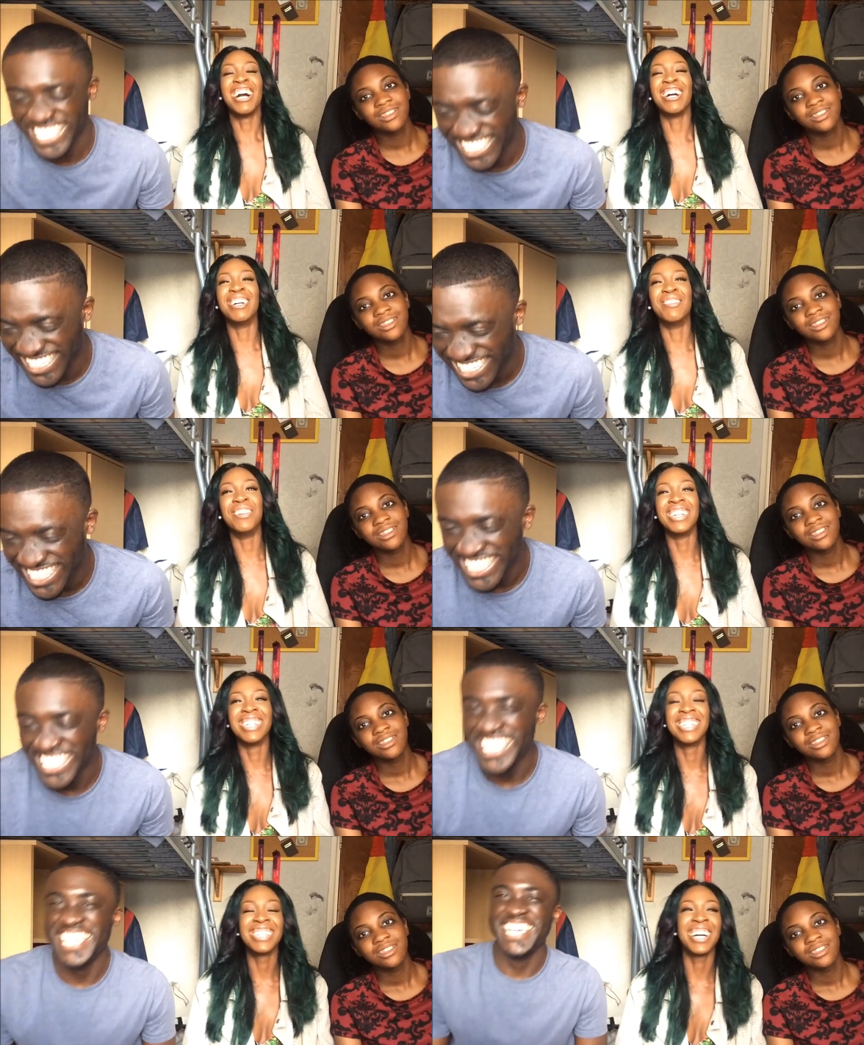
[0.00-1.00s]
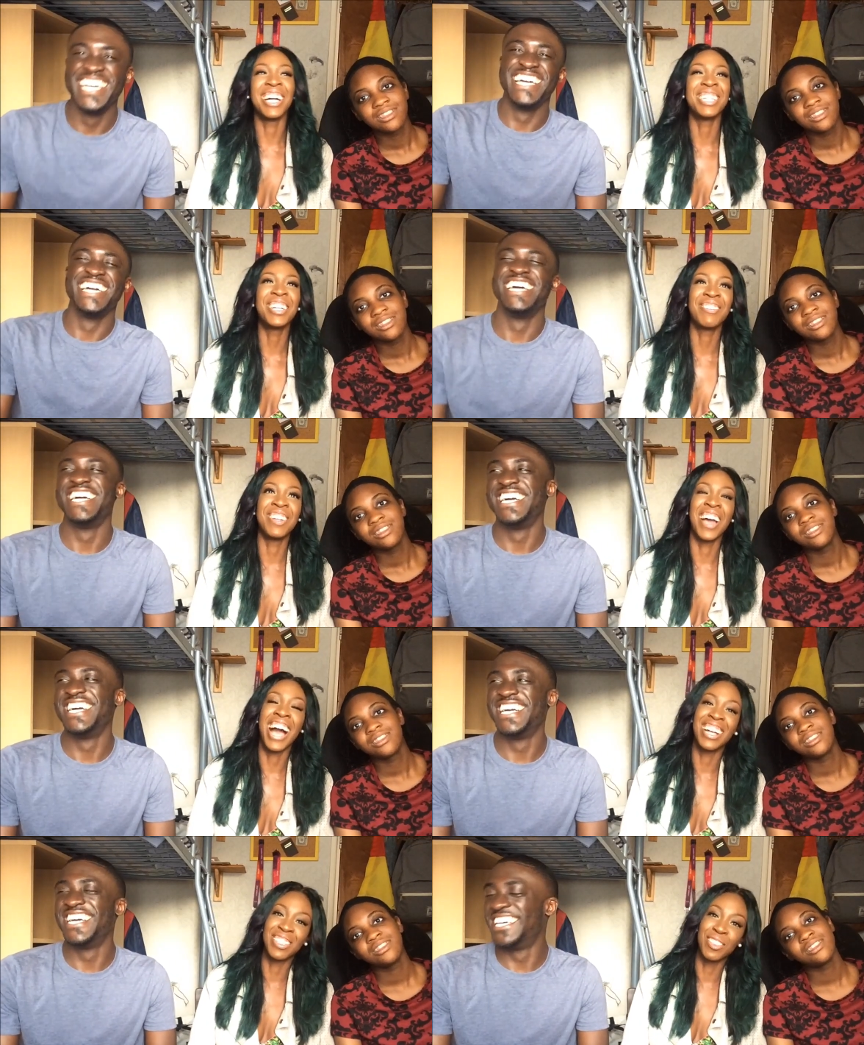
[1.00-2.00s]
Speaker 1: um, I don't even know
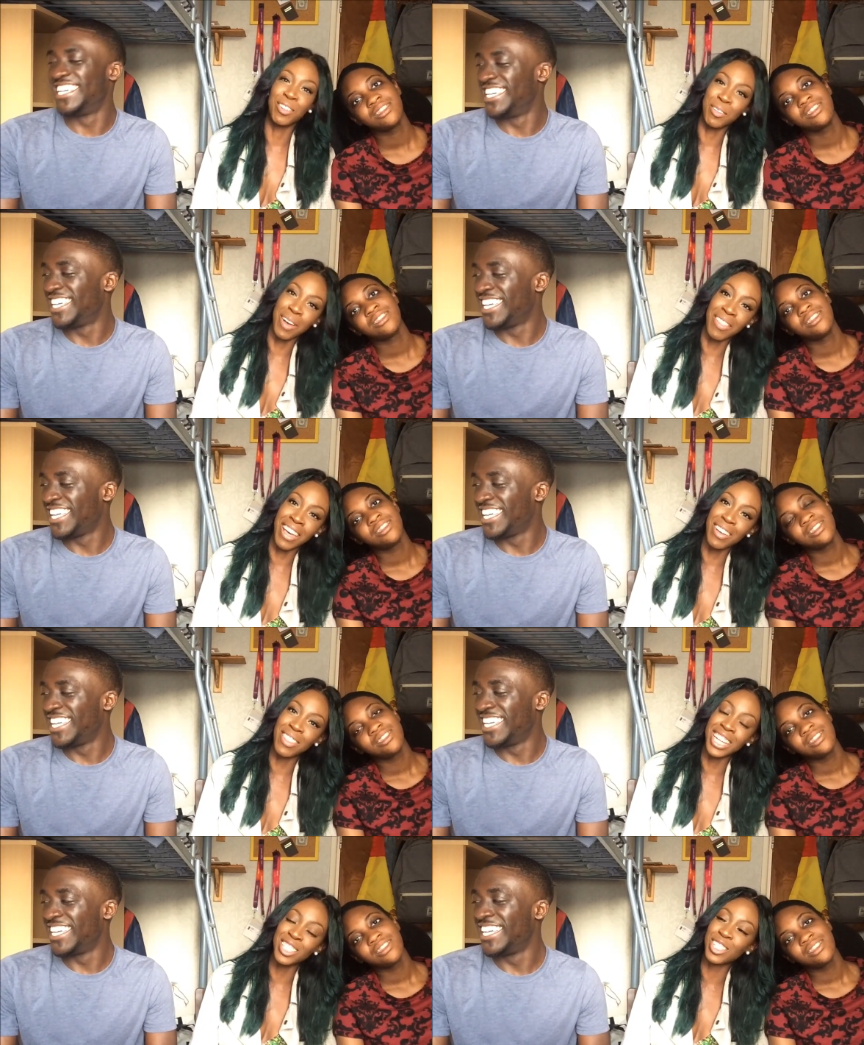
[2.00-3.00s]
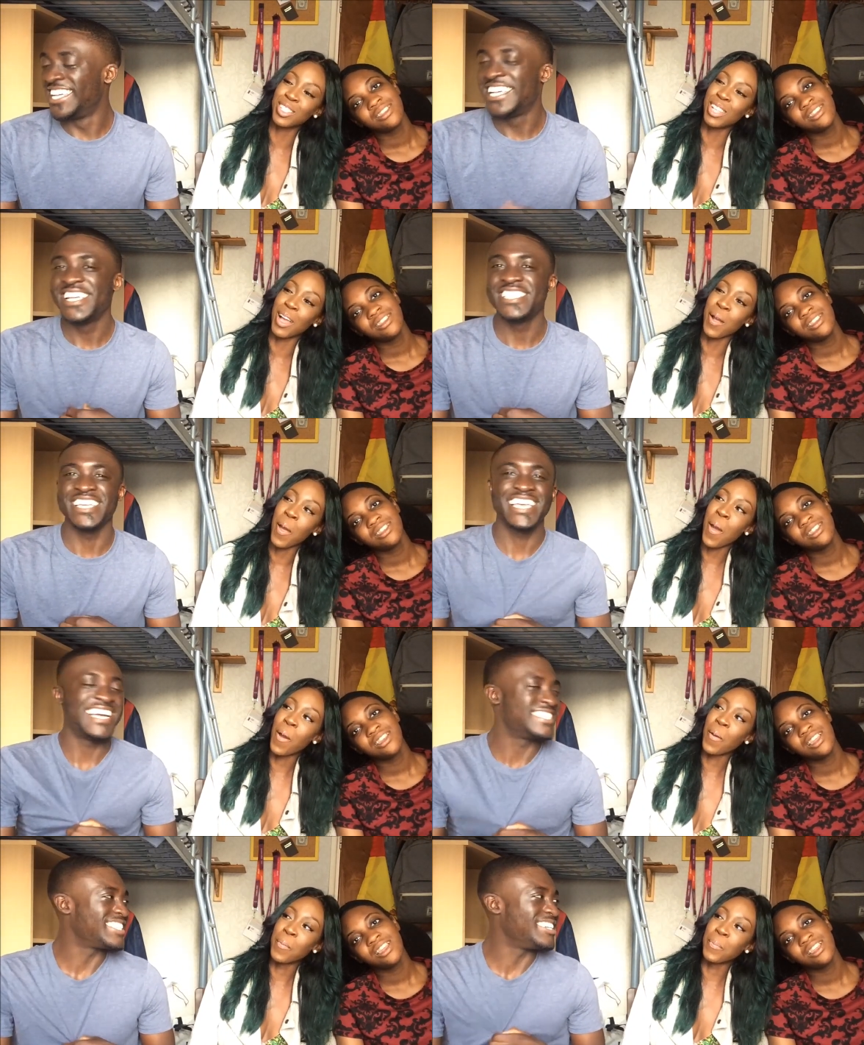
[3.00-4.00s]
how to talk about that. That's just like...
Speaker 2: The
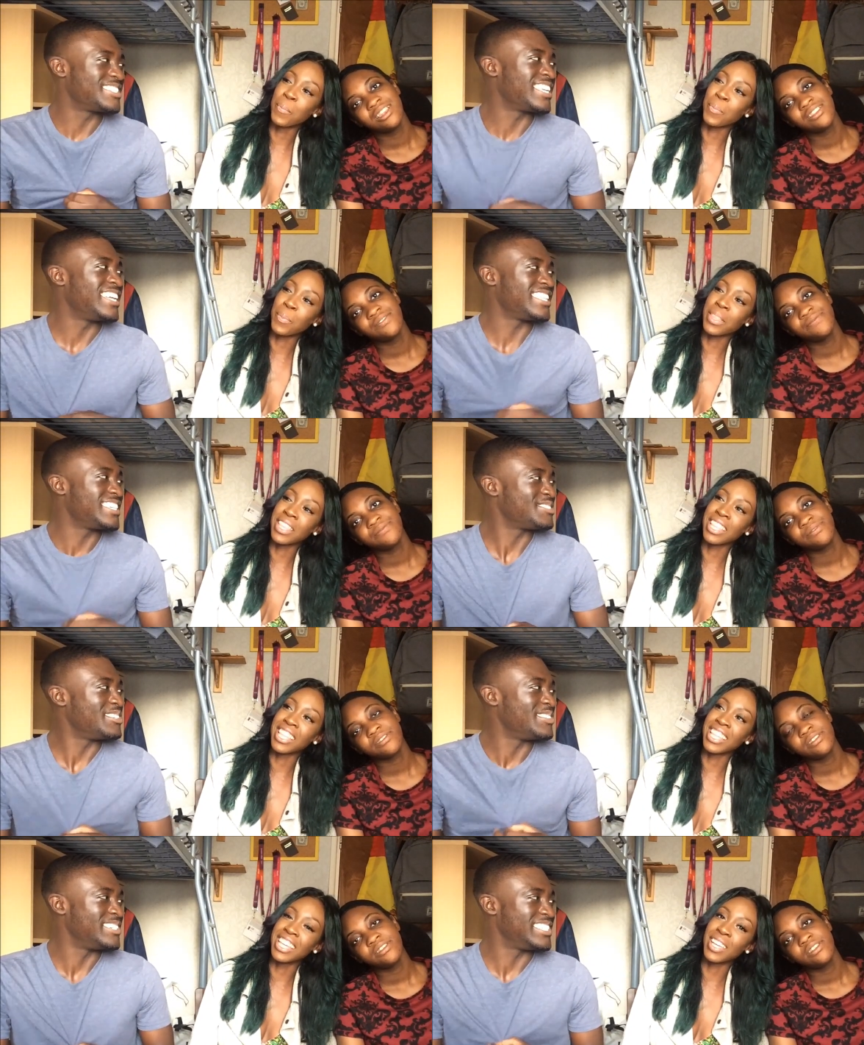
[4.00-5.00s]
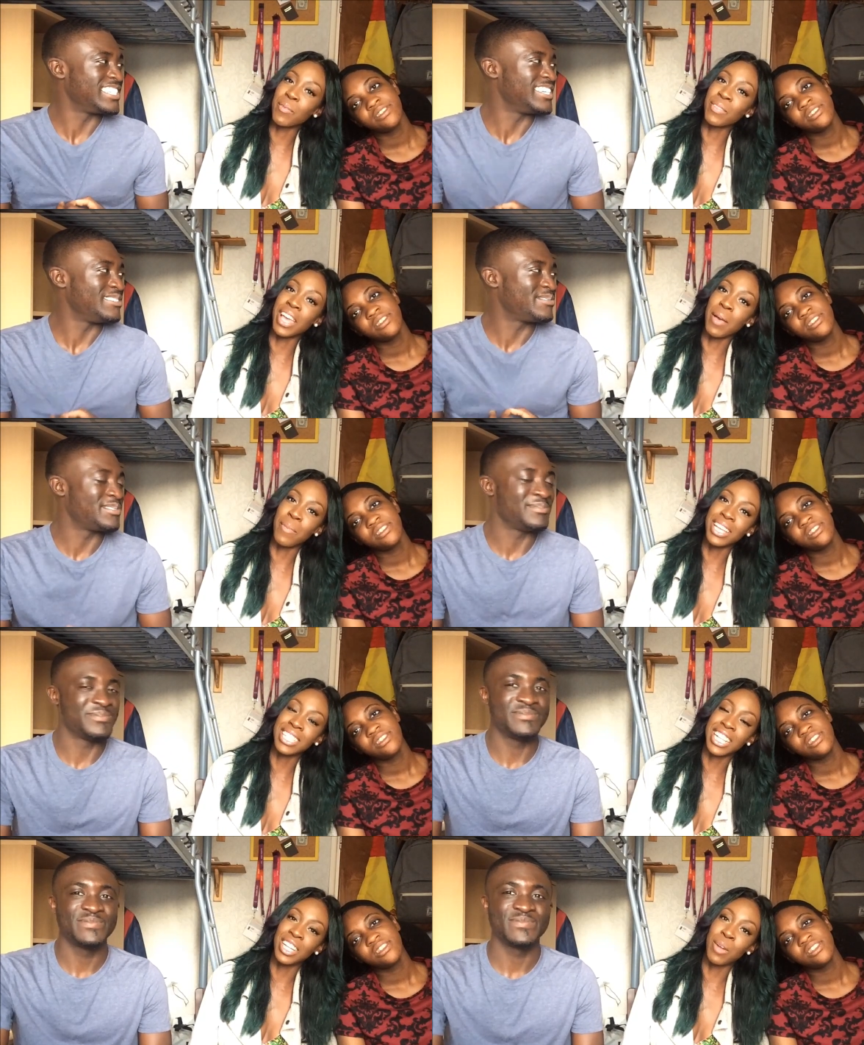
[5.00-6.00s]
cat's outside, that's where it originated.
Speaker 1: Yeah,
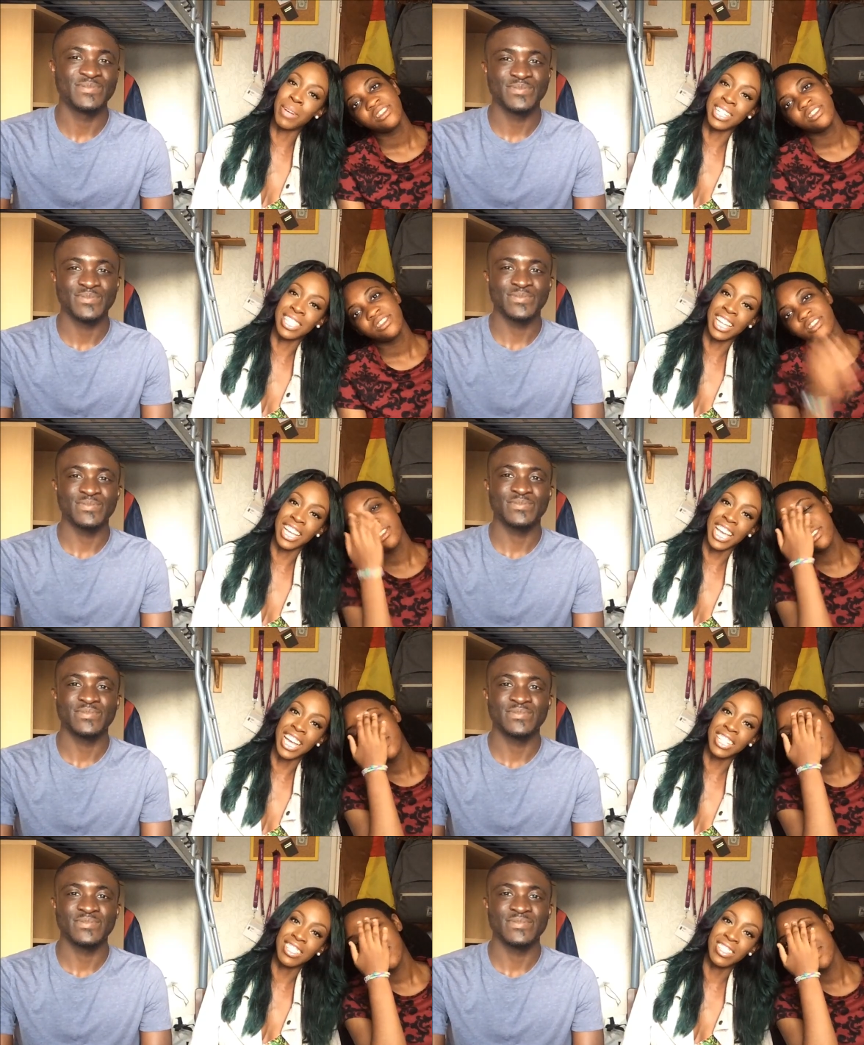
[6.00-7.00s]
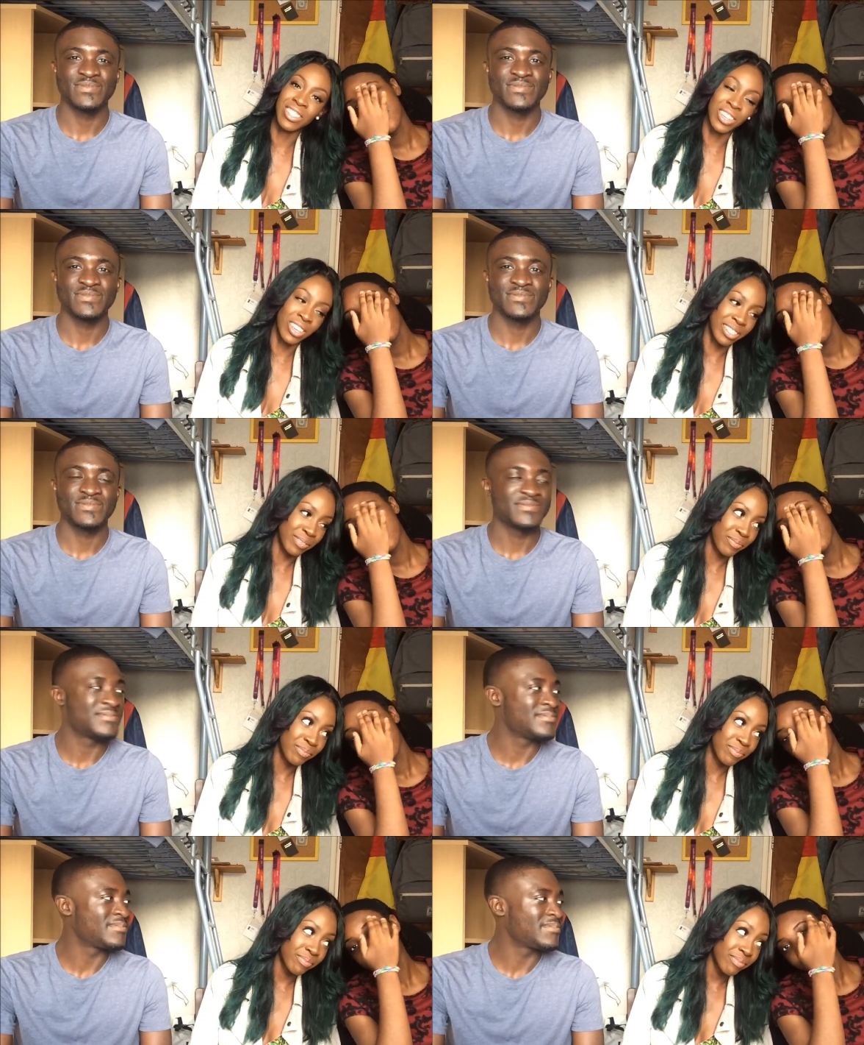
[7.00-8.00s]
basically Noma doesn't like cats. Do you,
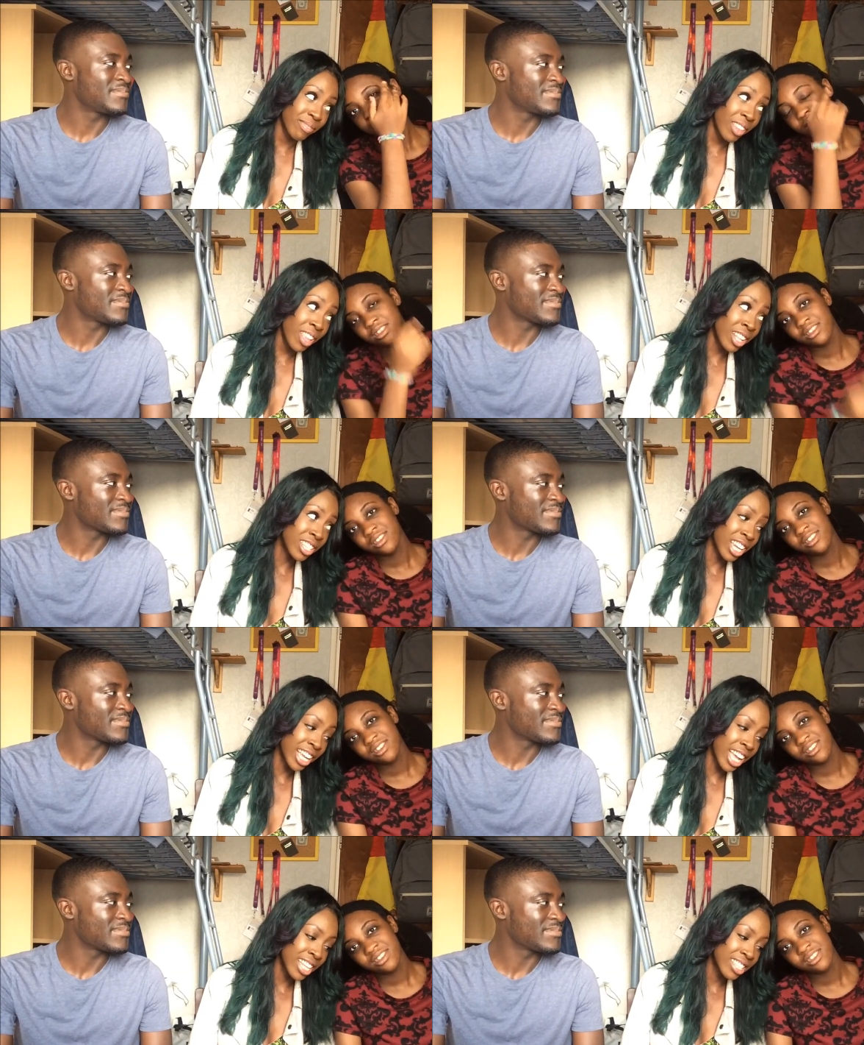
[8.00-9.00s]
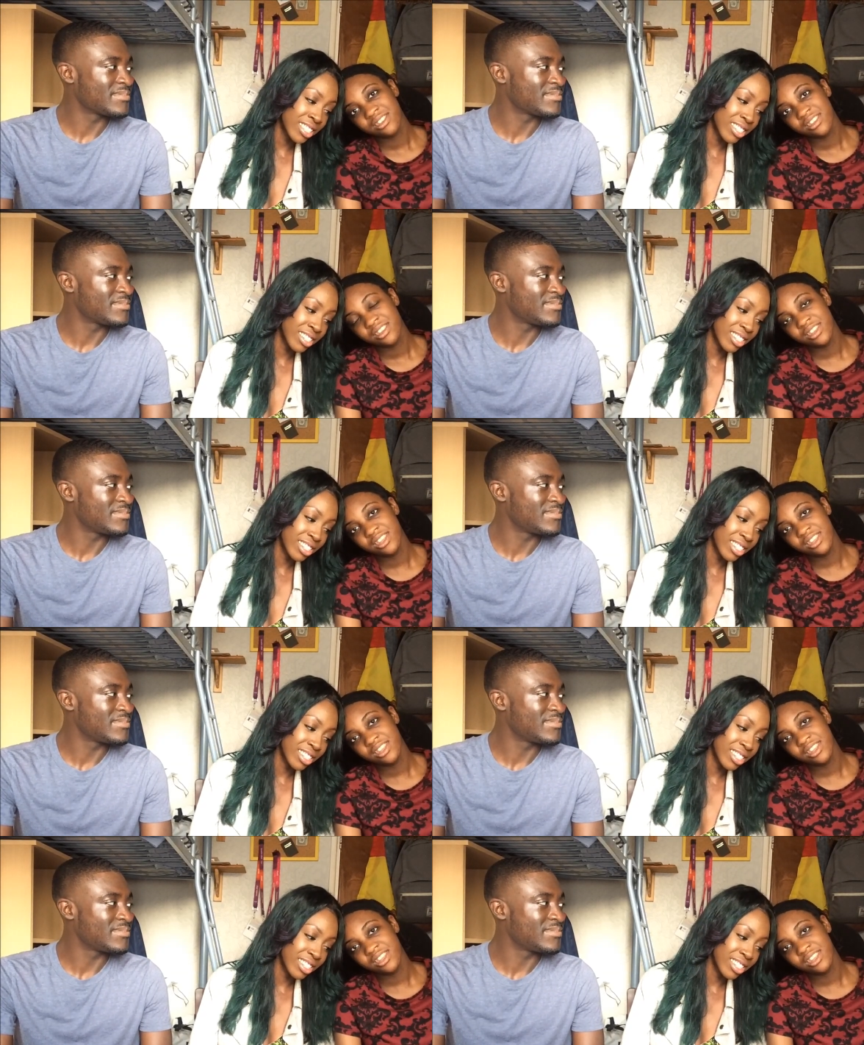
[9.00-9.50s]
do you like cats?